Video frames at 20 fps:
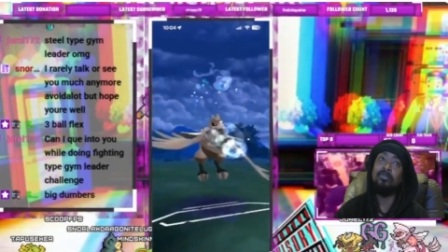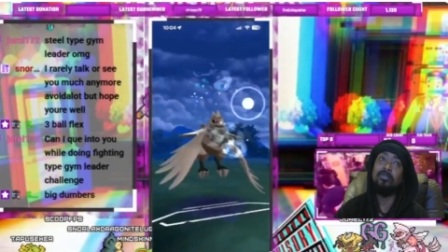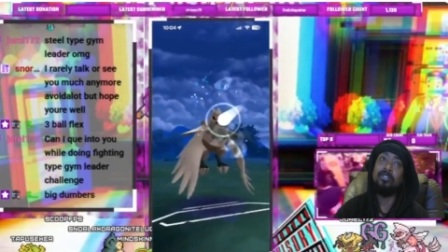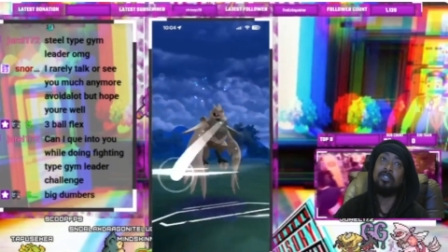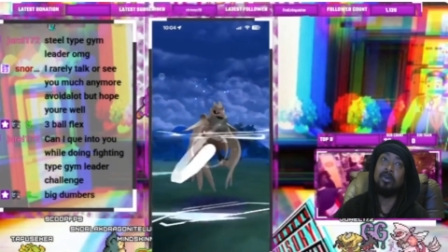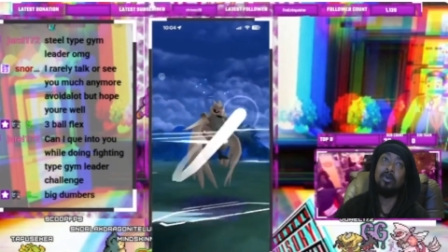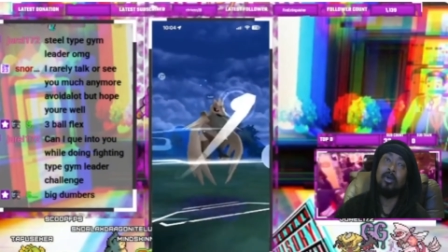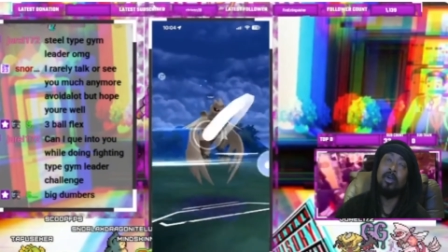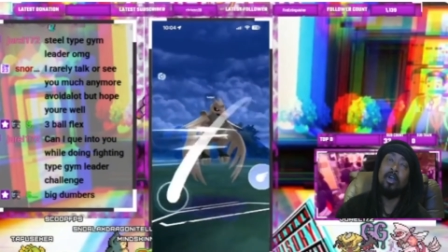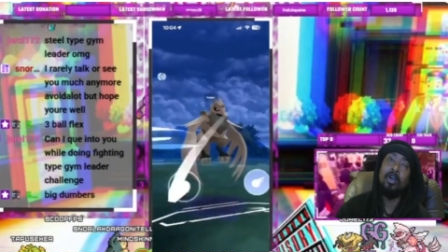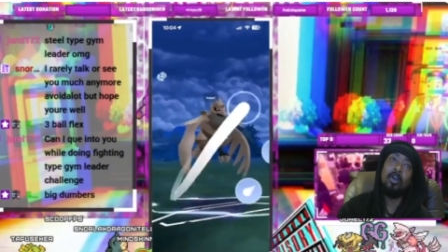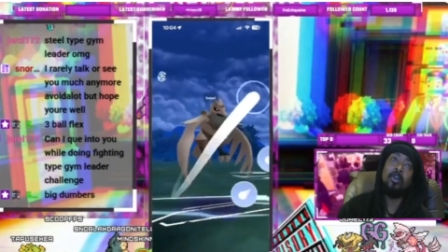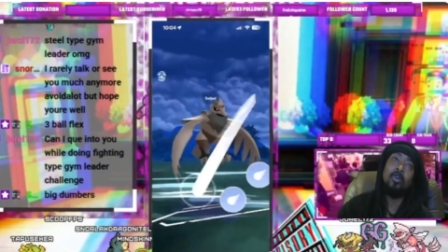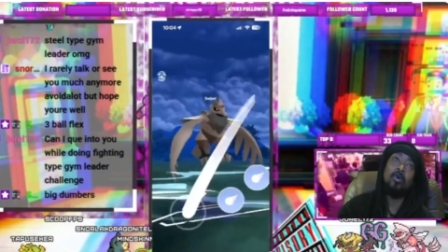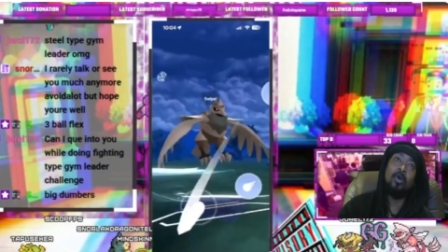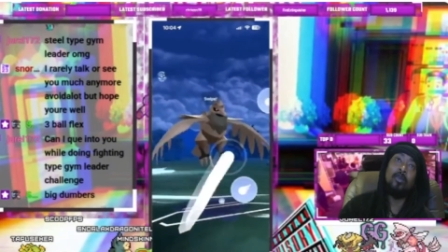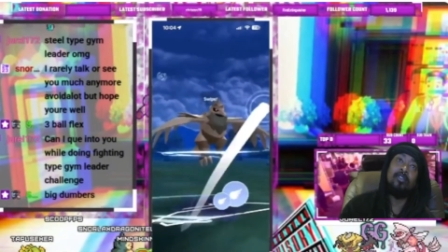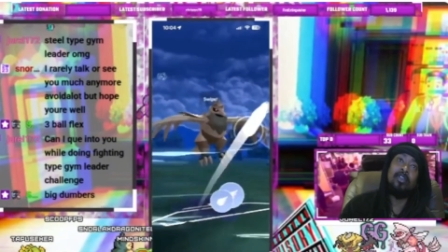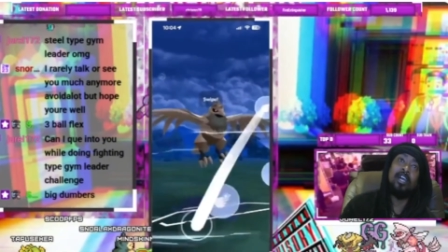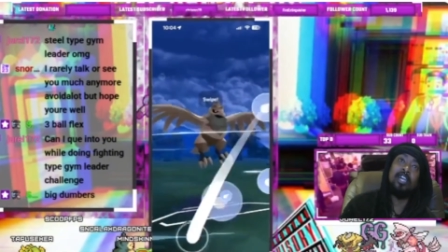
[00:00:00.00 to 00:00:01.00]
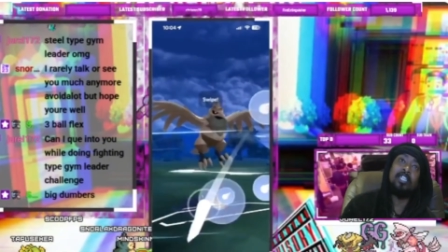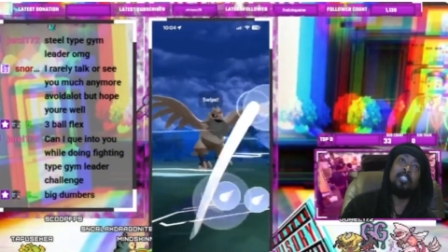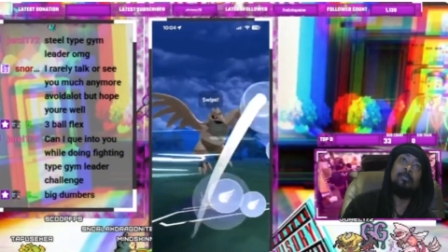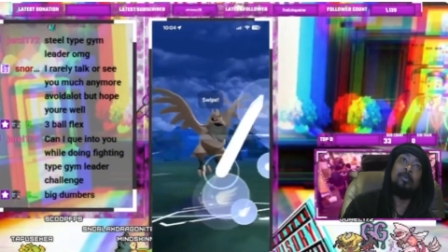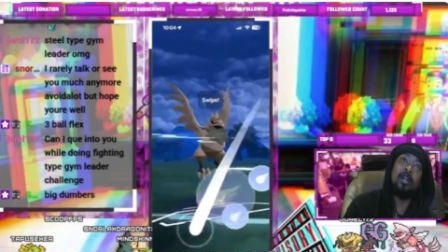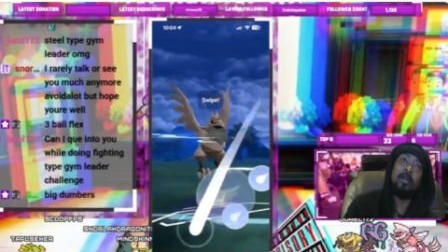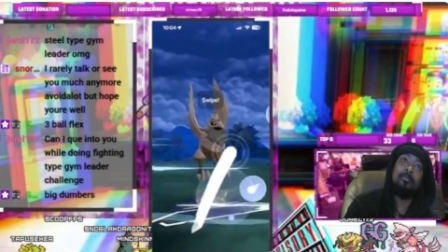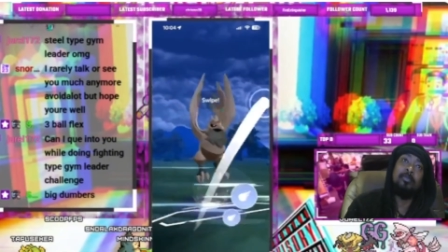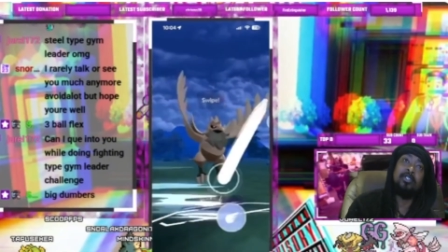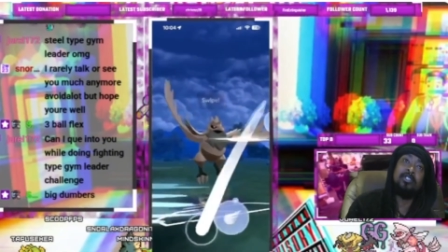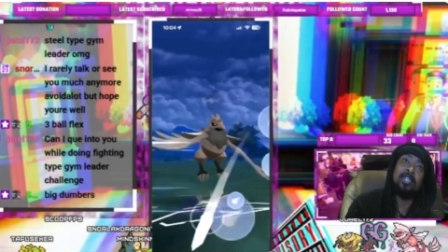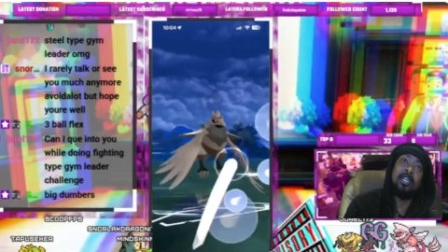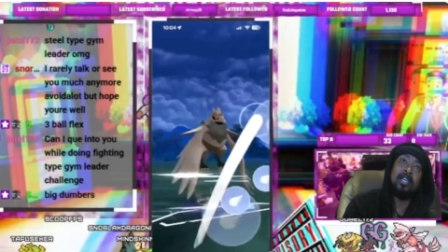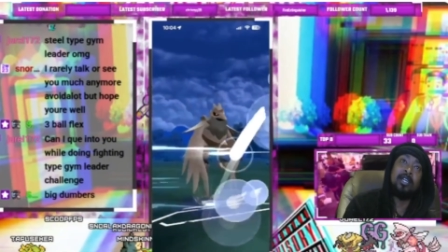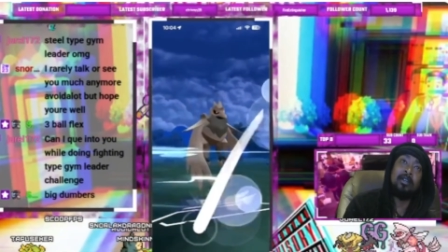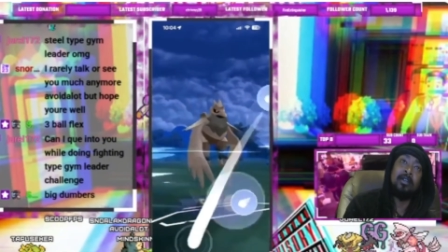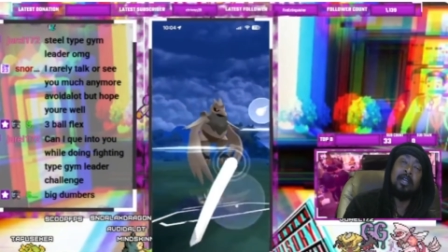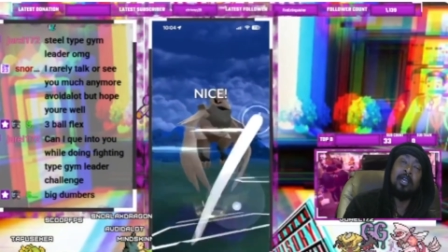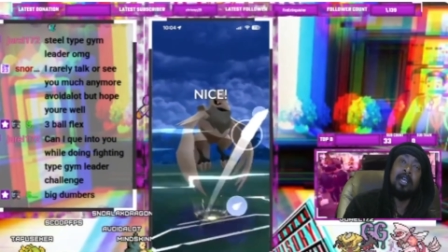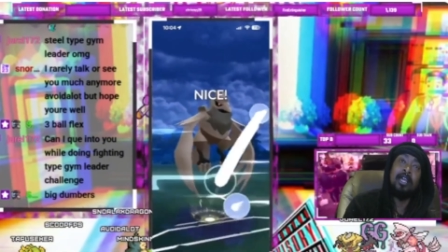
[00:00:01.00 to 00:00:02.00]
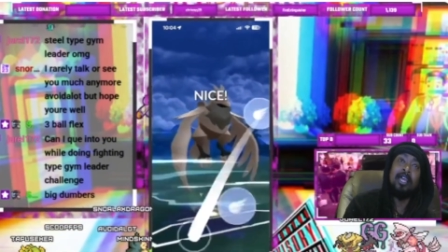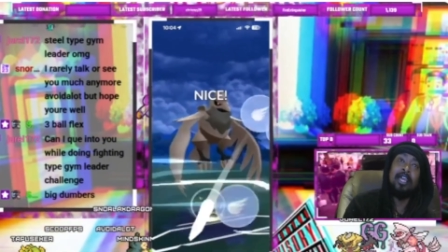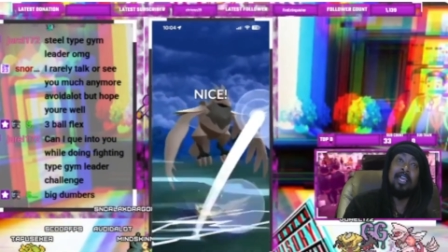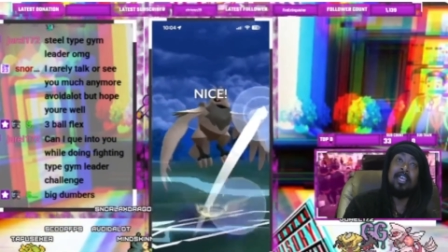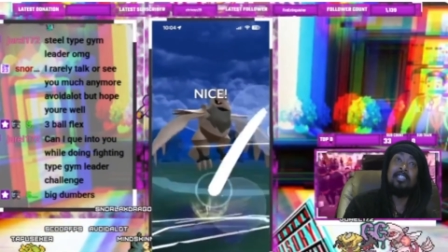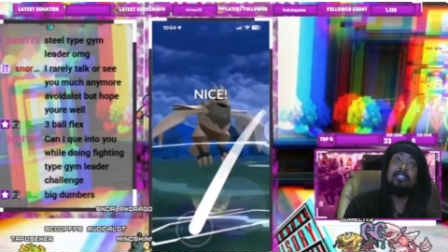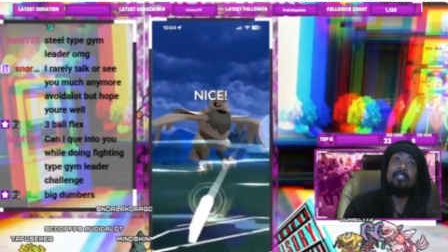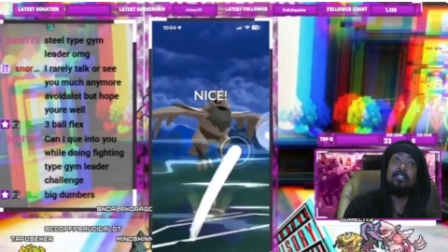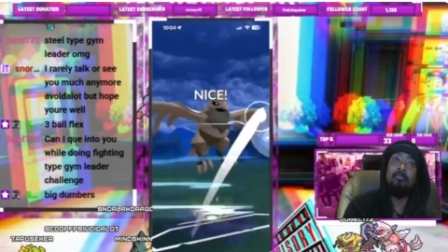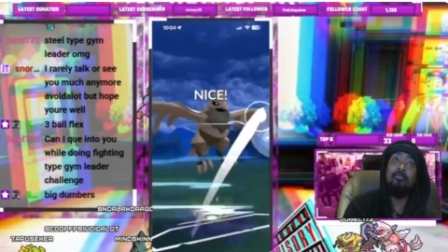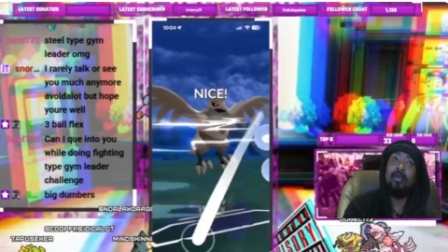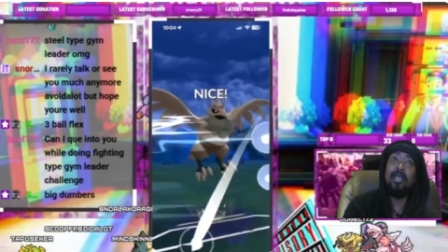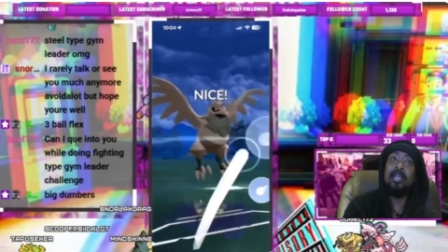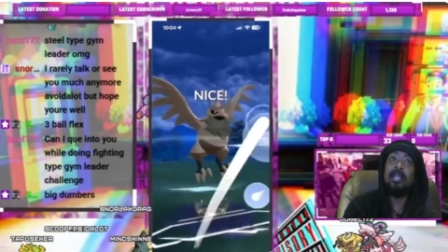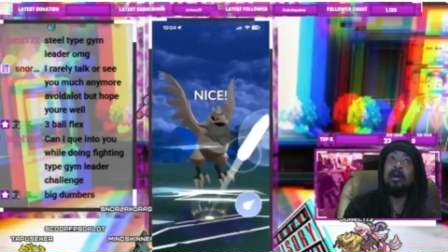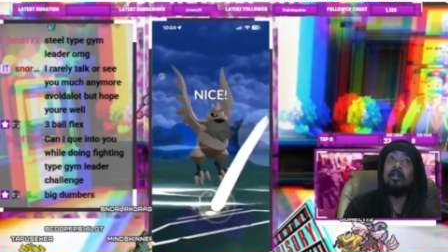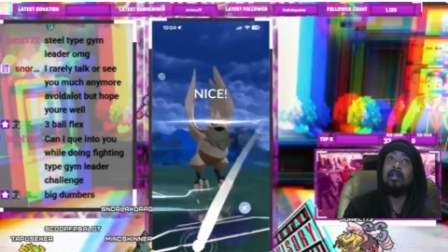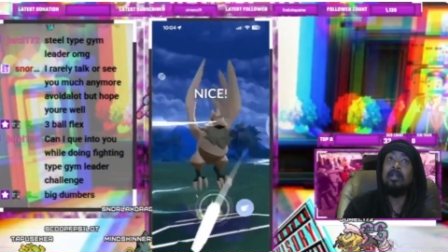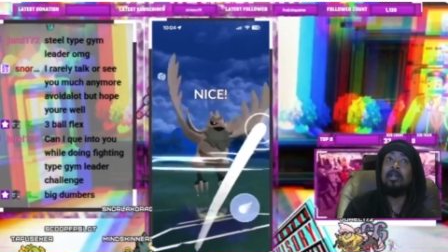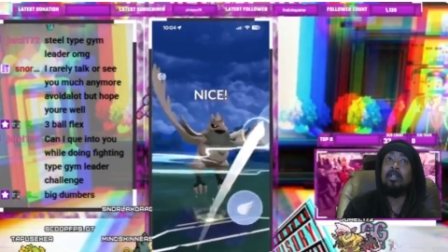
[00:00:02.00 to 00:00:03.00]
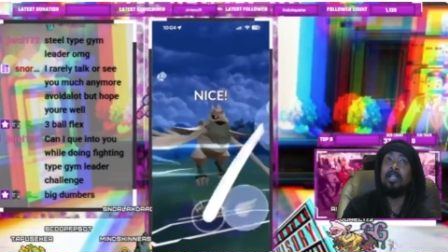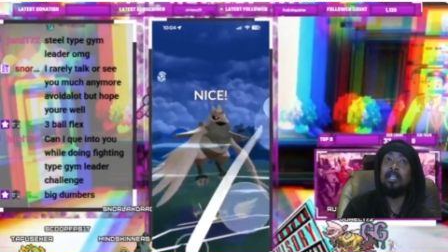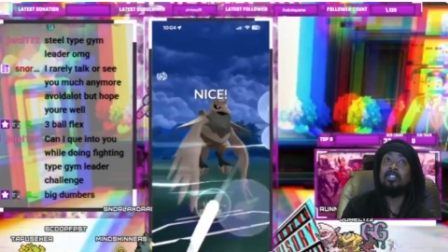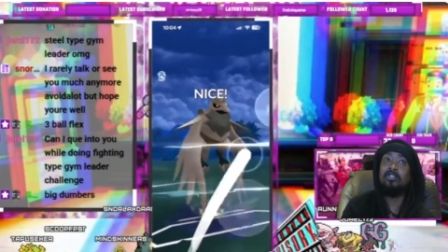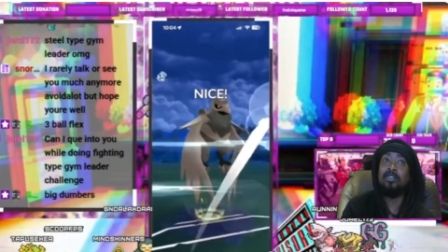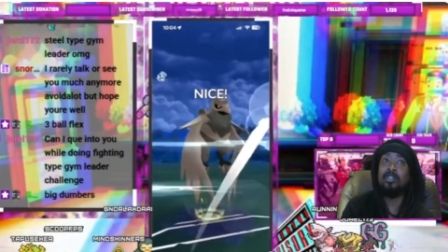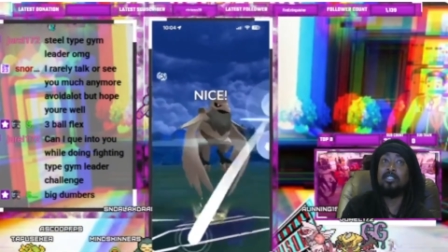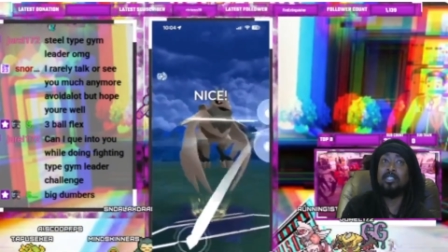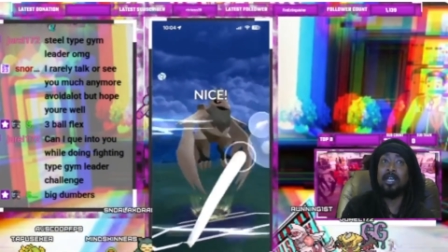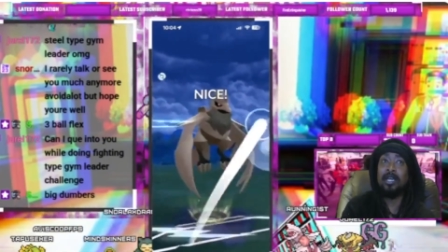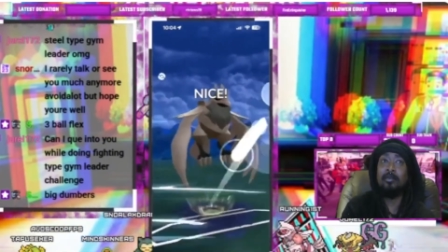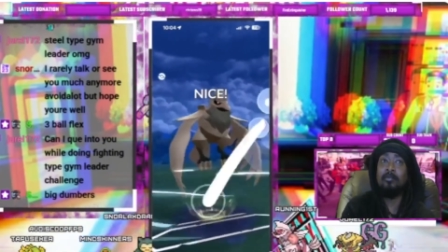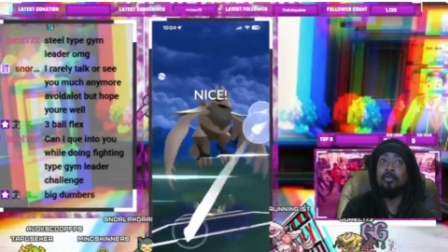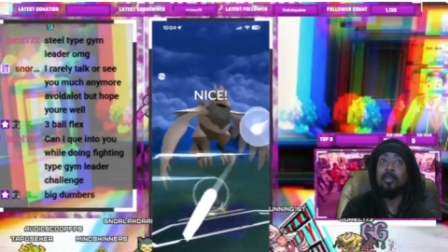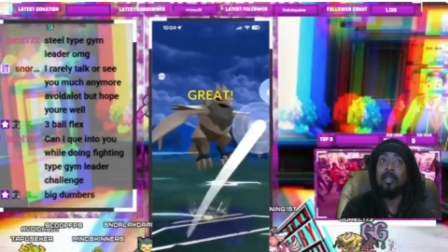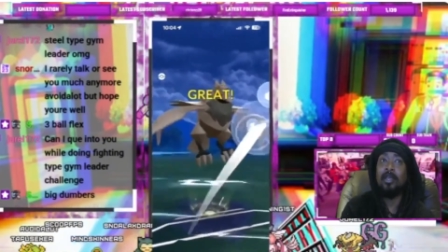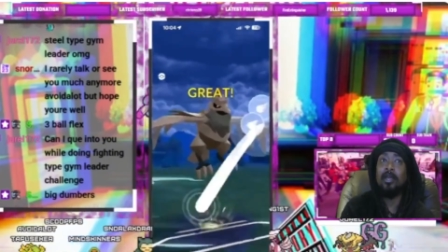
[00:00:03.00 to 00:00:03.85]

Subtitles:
So Corviknight's purpose here is to bait out an electric type.